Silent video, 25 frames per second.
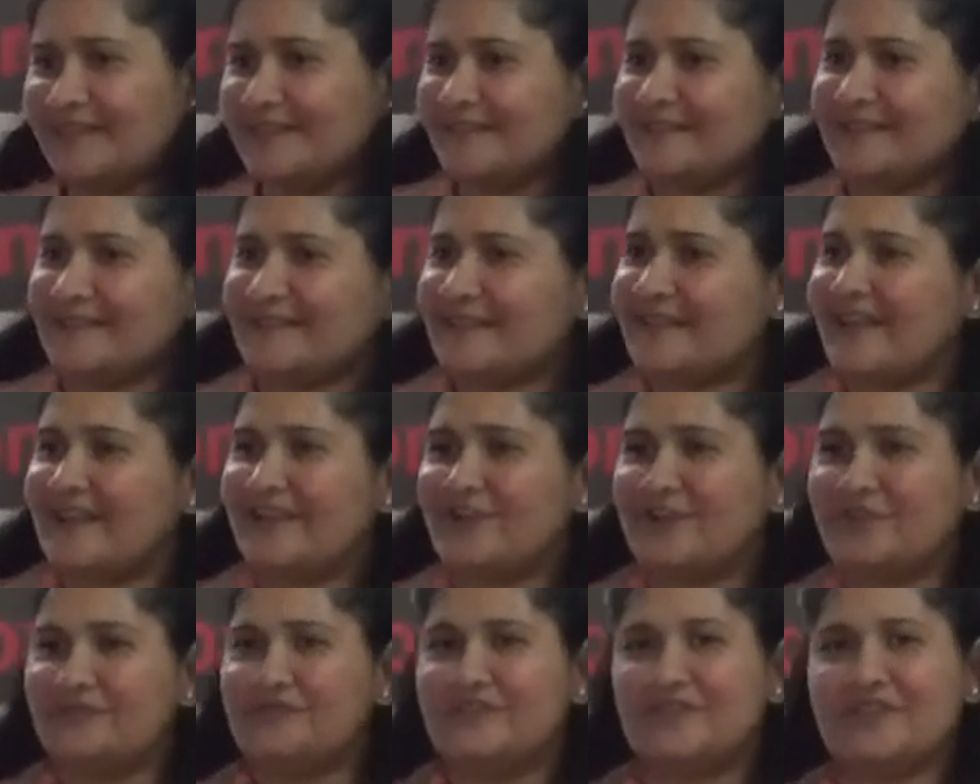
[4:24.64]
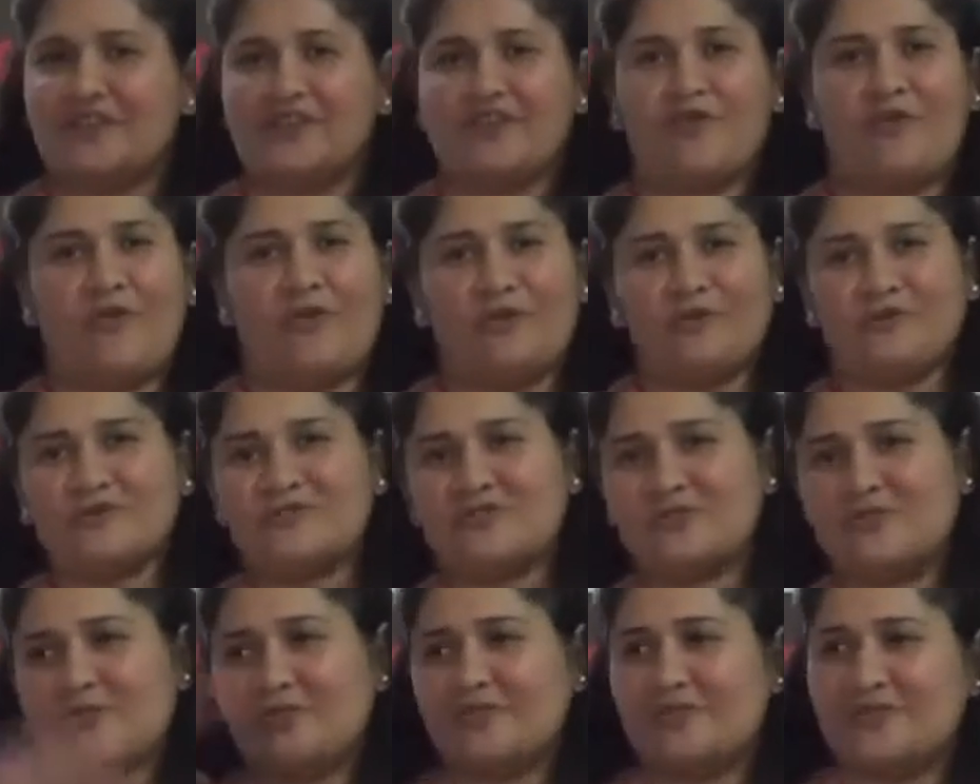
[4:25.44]
that end of the day, all
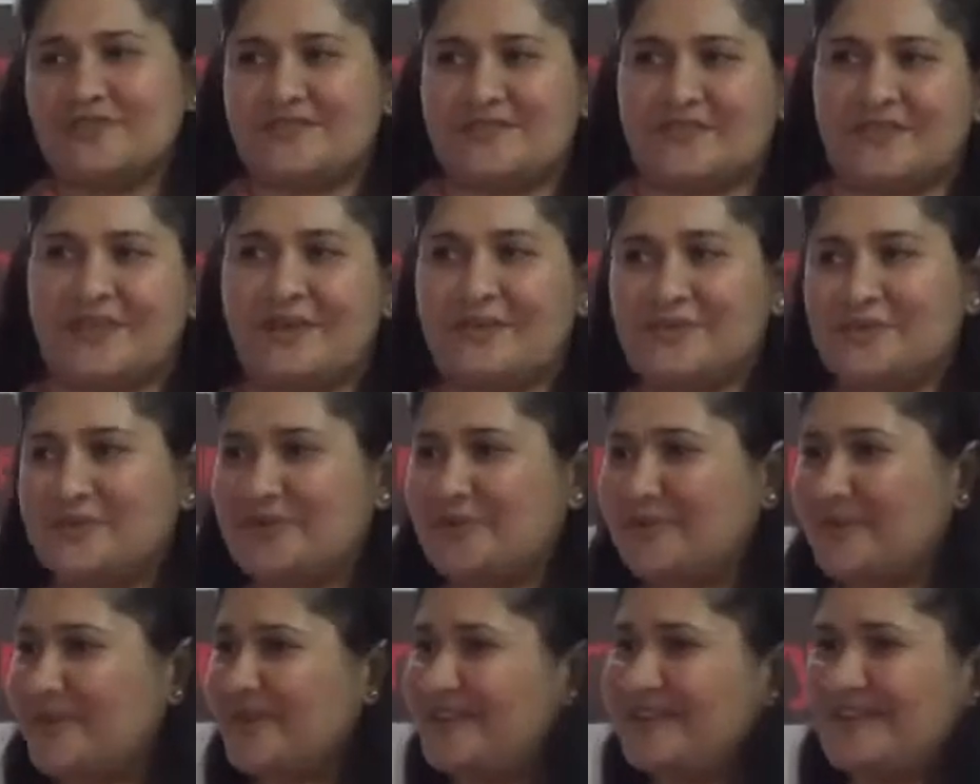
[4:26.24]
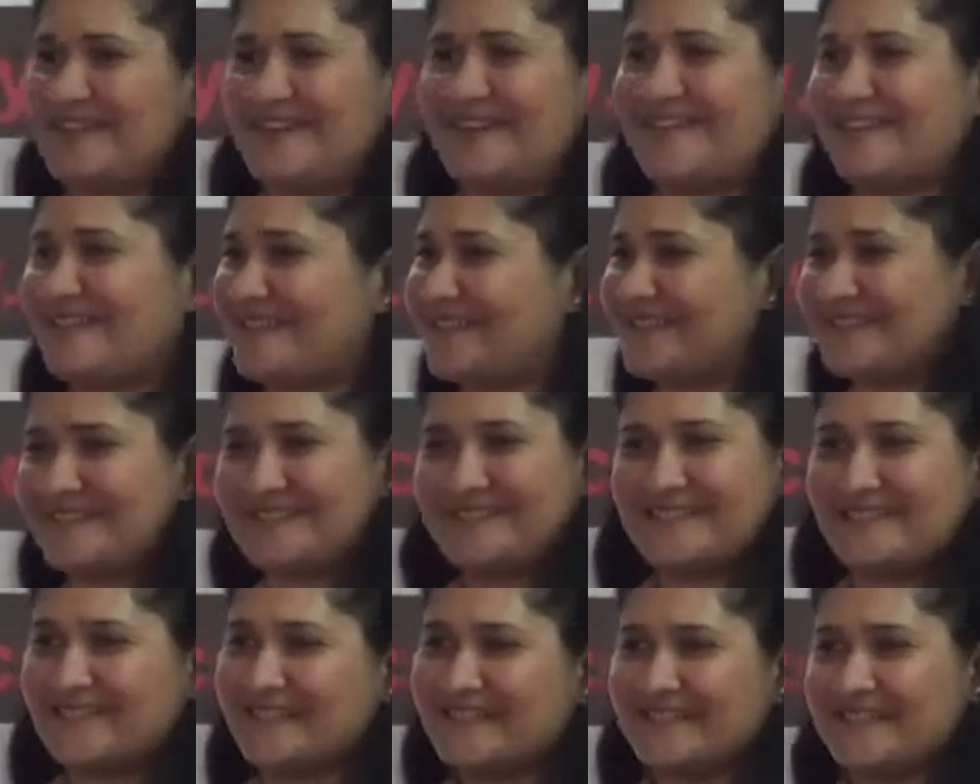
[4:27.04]
stories around the world are
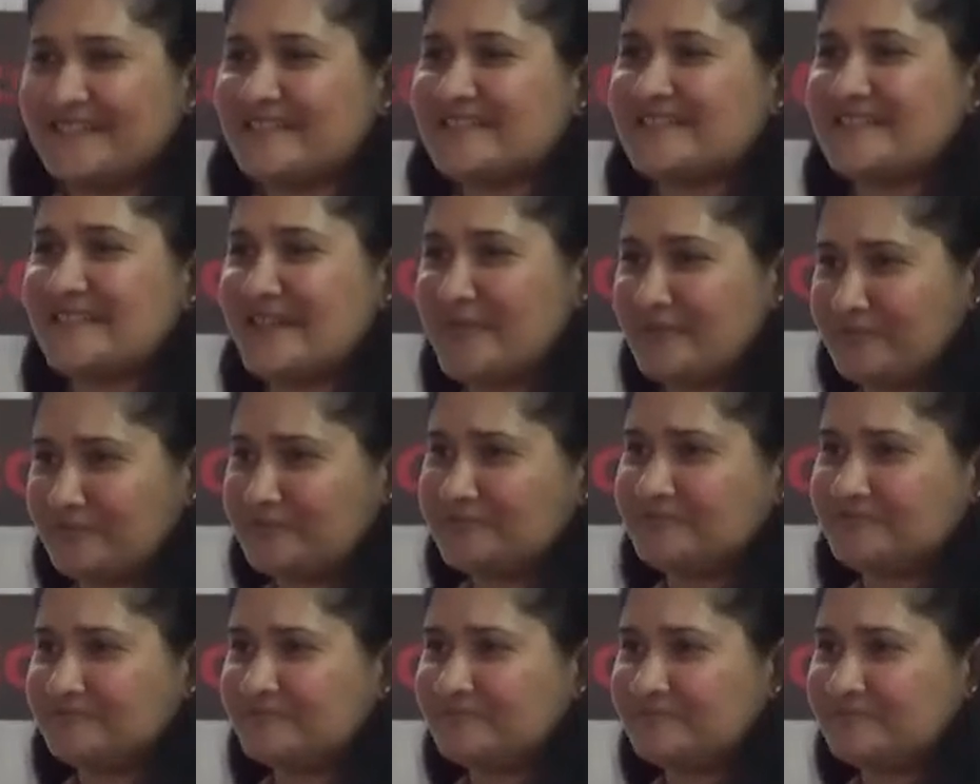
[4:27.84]
the same.